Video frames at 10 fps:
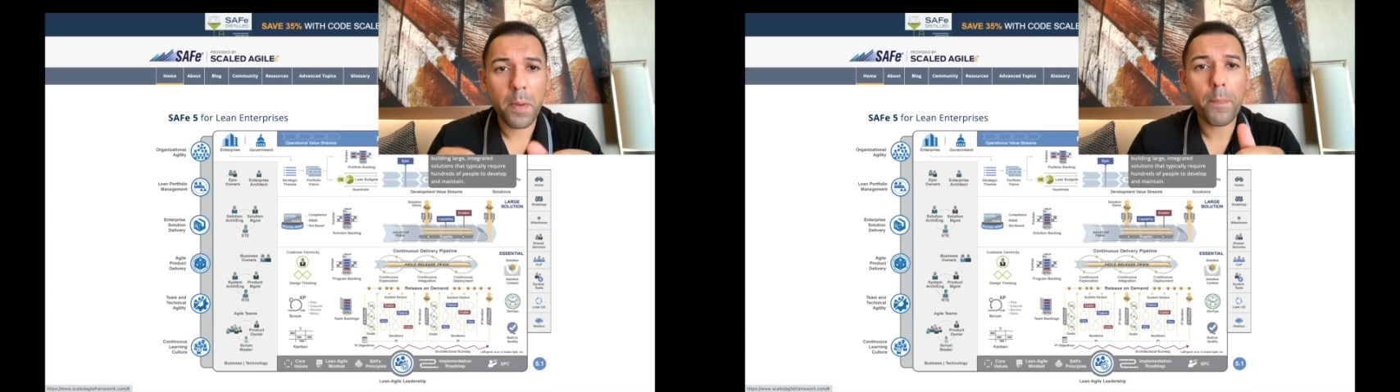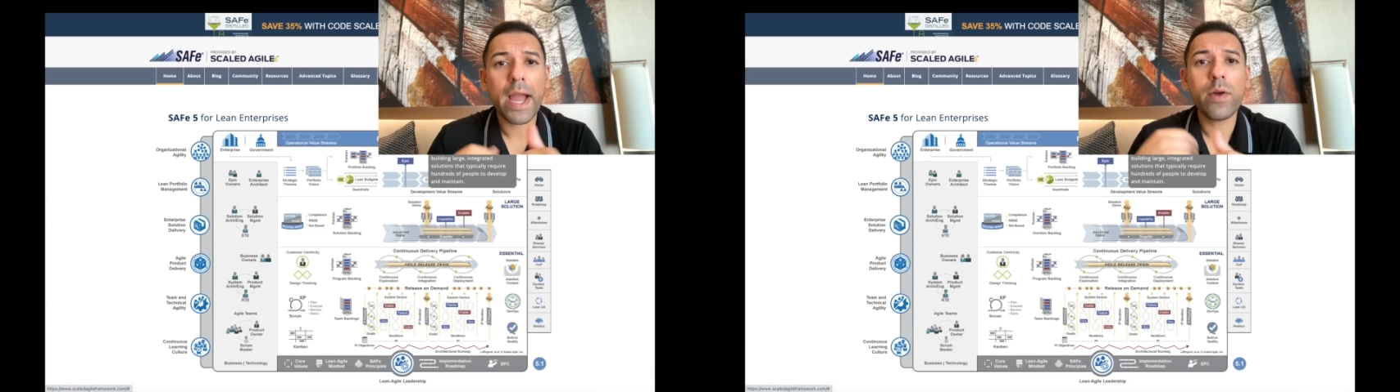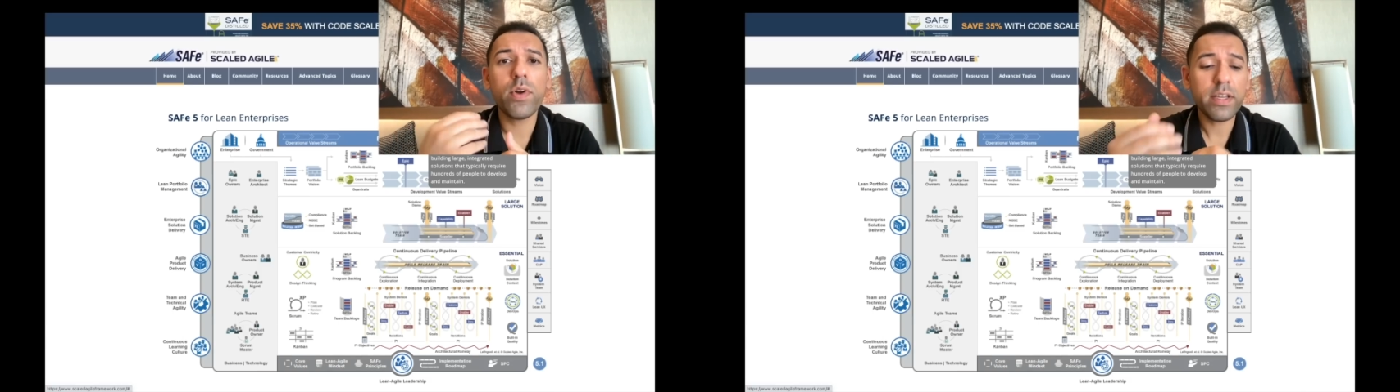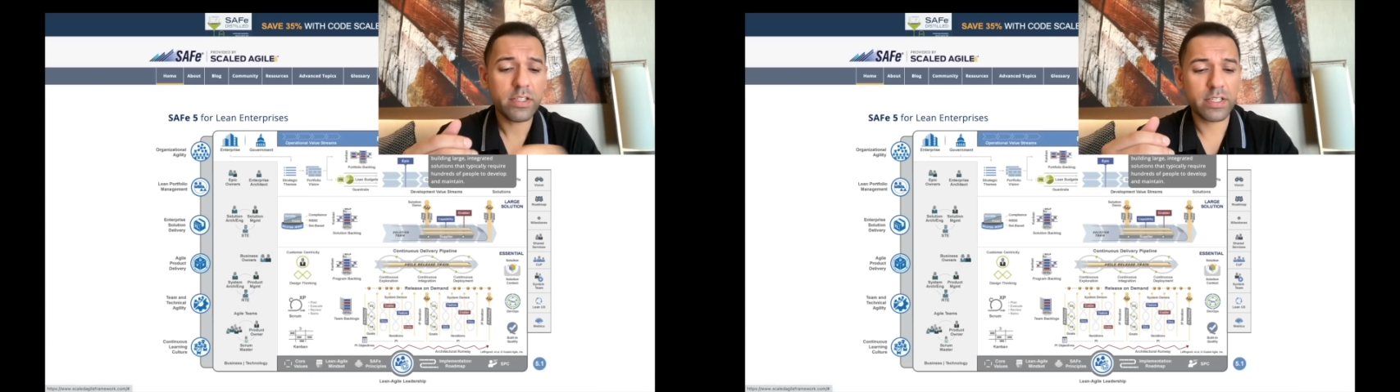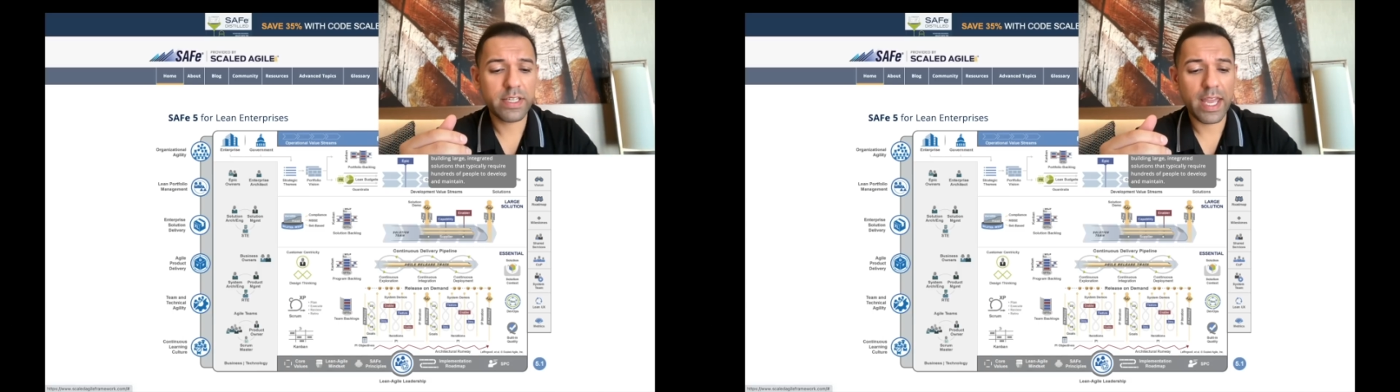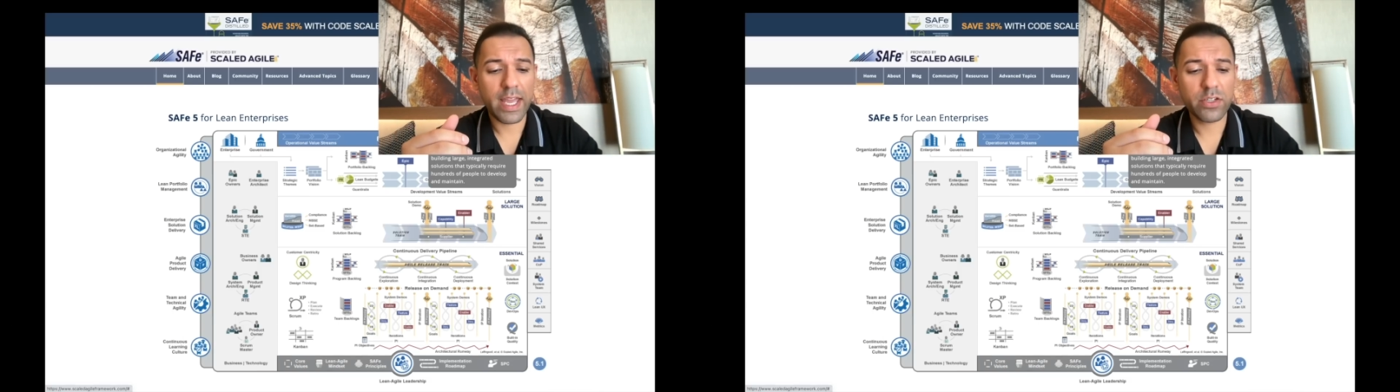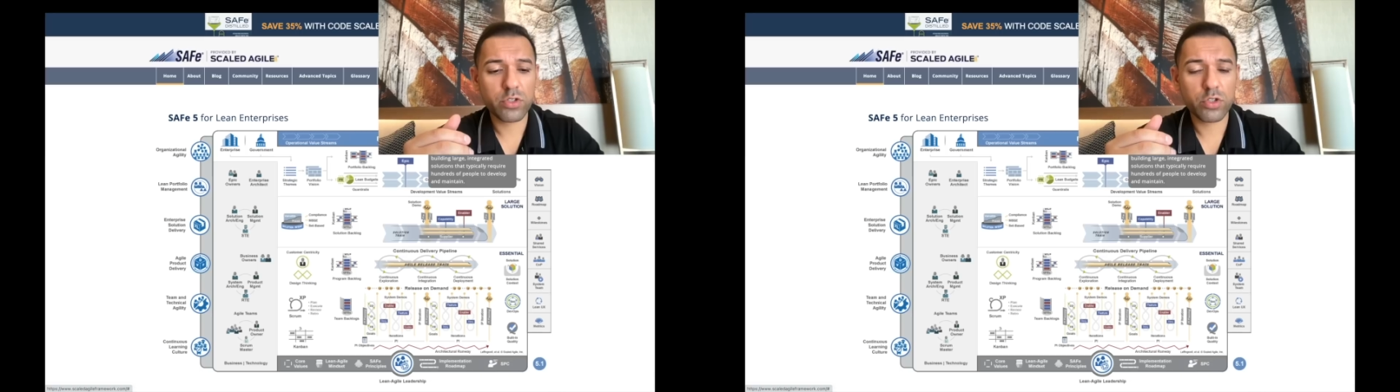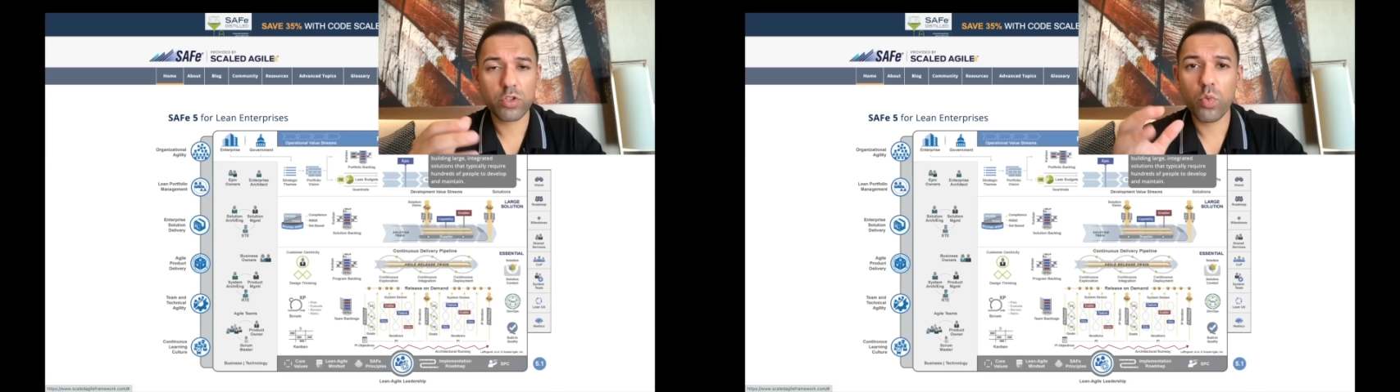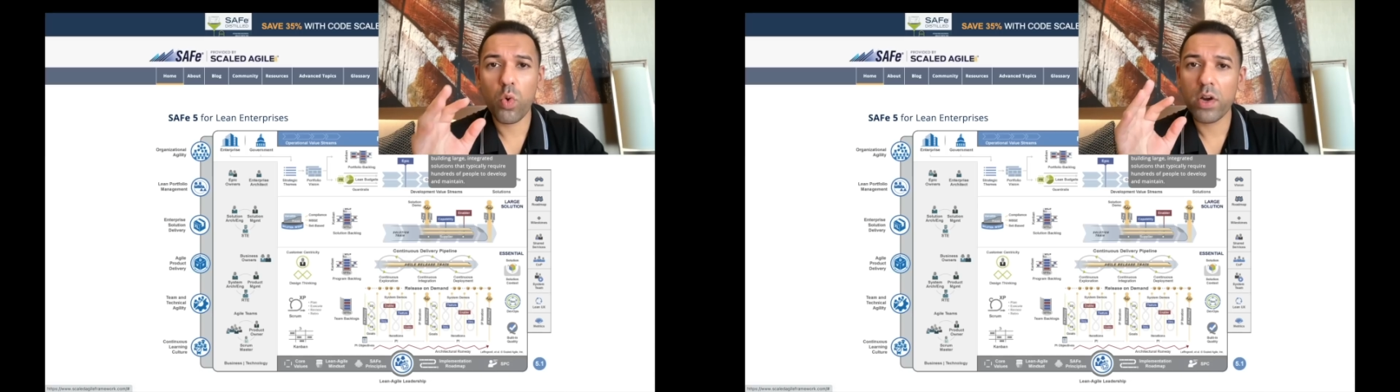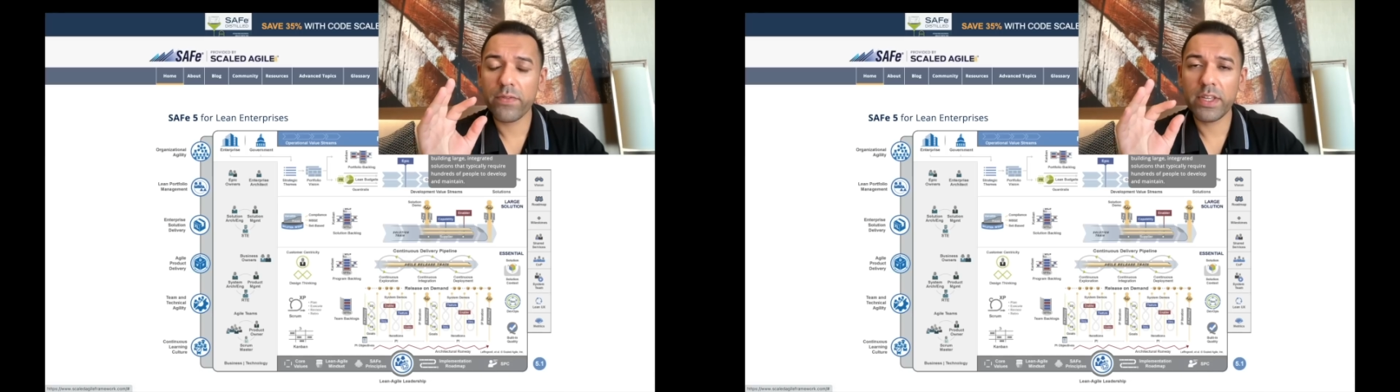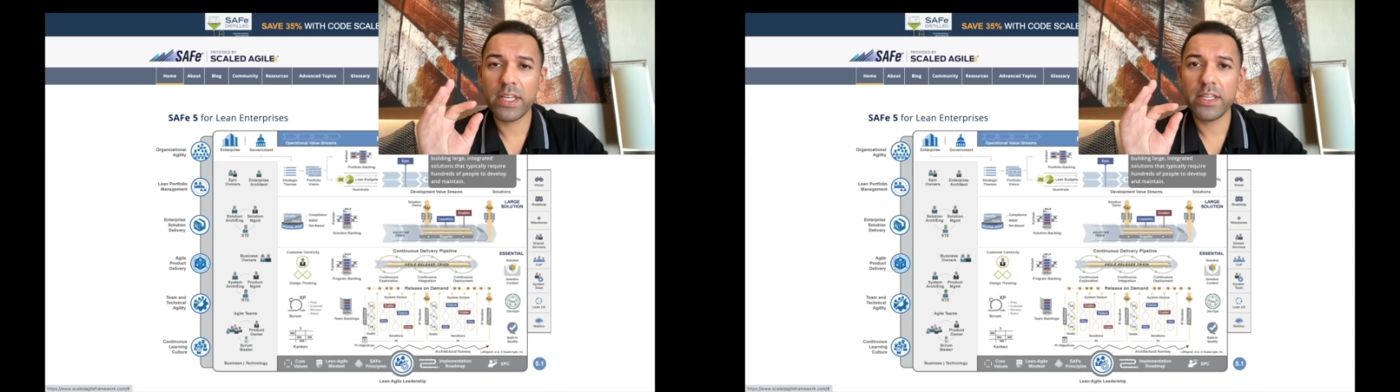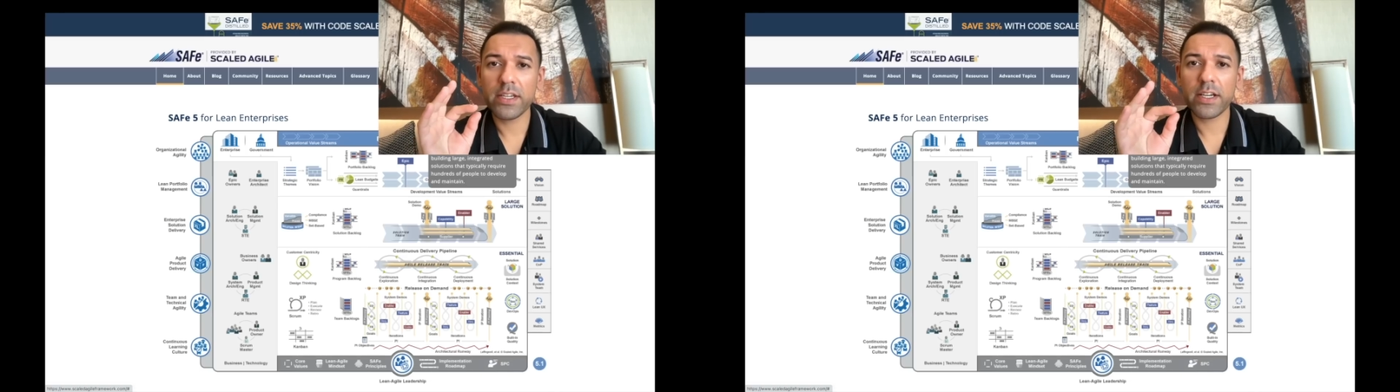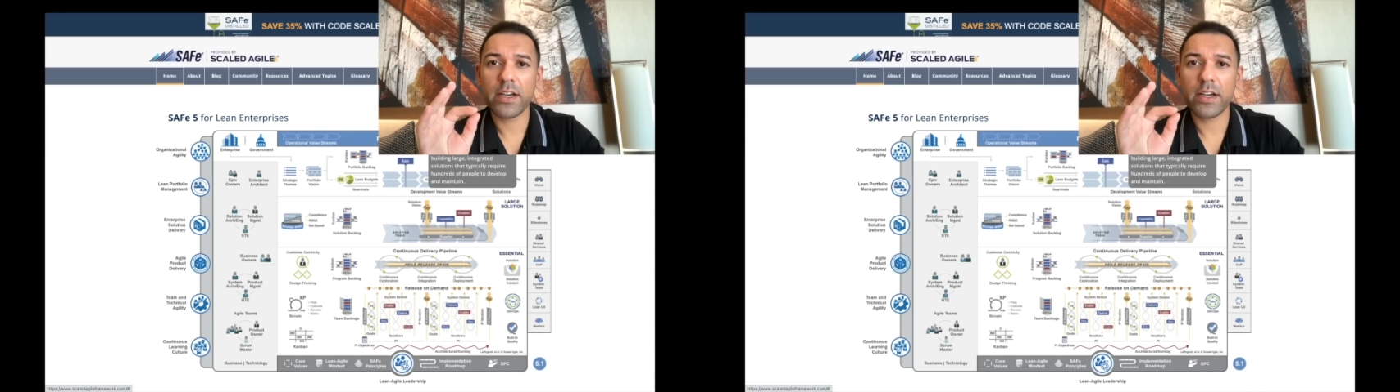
But I want to get into one of the